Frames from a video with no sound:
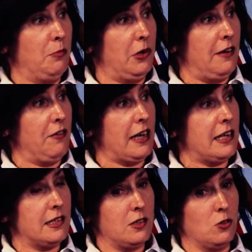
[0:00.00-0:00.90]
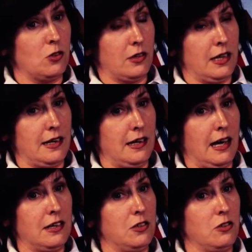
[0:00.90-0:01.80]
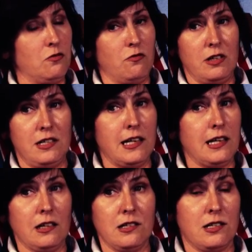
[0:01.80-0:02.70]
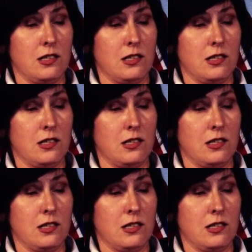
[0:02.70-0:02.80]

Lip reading: But if I get stuck, then I do ridiculous,